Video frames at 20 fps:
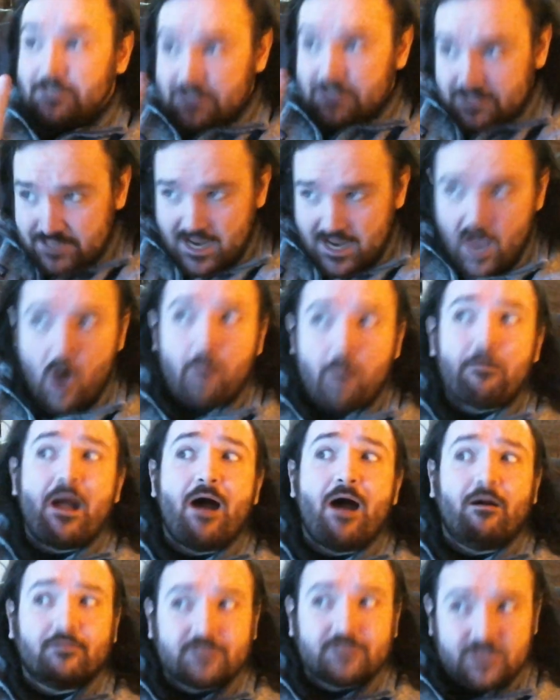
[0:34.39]
to help
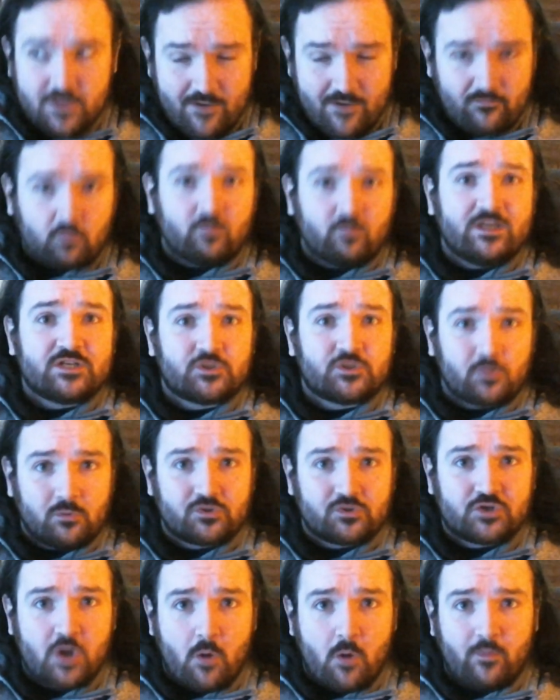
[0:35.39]
out so you have a resource
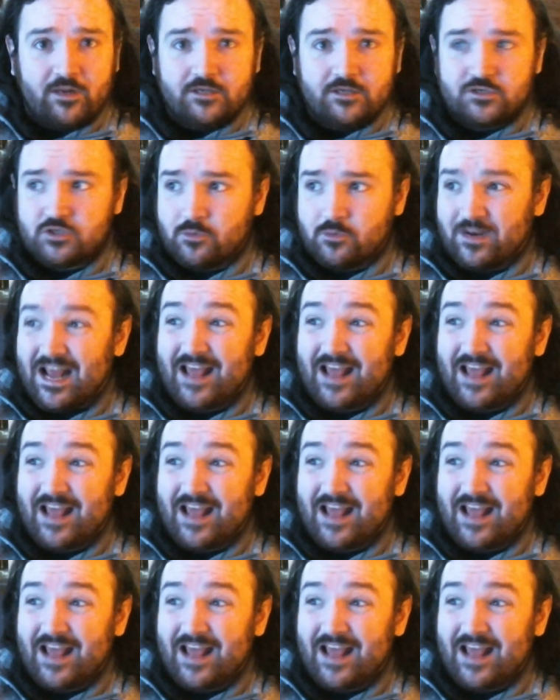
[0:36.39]
going into it.